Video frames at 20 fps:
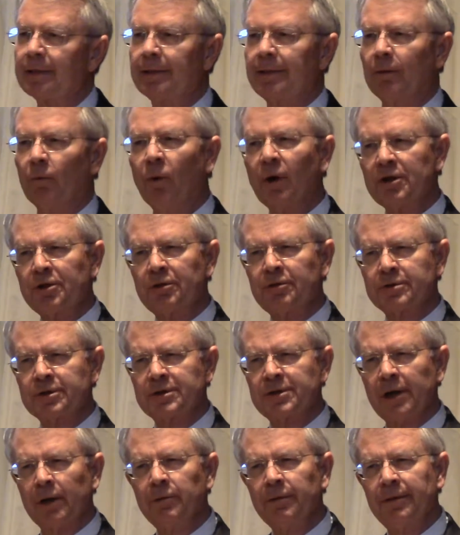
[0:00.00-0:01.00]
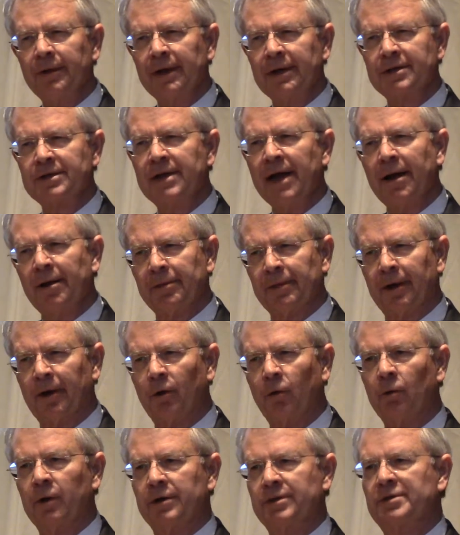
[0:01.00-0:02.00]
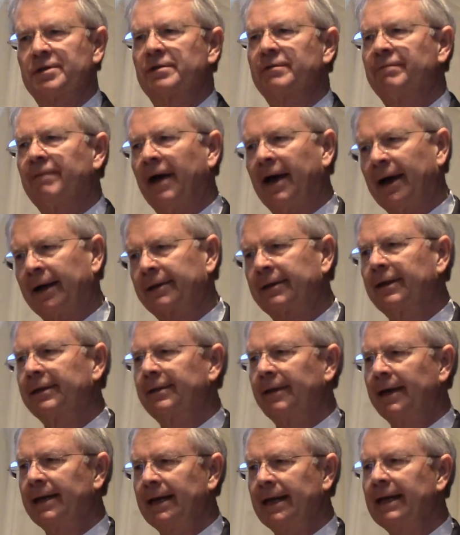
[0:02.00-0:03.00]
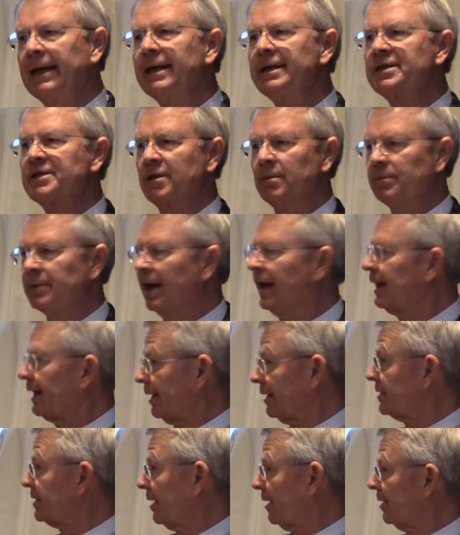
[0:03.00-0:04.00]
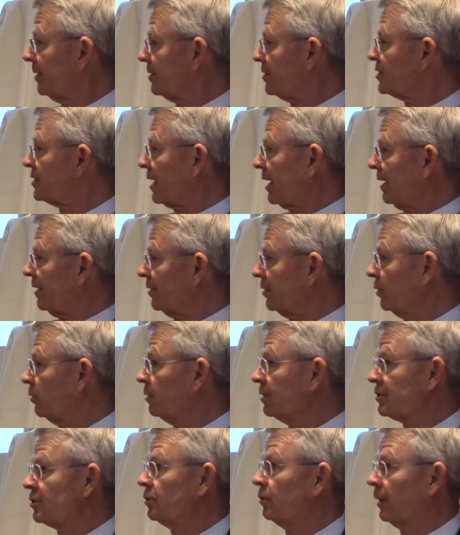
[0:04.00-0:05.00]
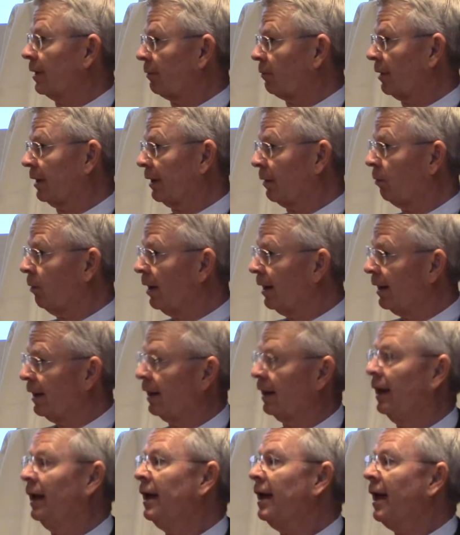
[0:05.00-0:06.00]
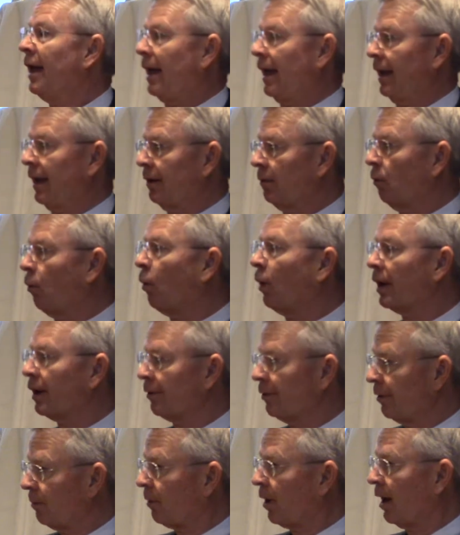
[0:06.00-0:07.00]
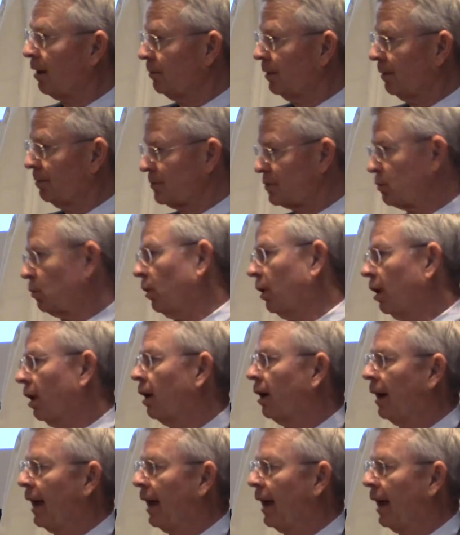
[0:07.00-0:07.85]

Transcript: What slowed things down, though, was the fact that they needed some data to understand who was doing really well and where the problems were.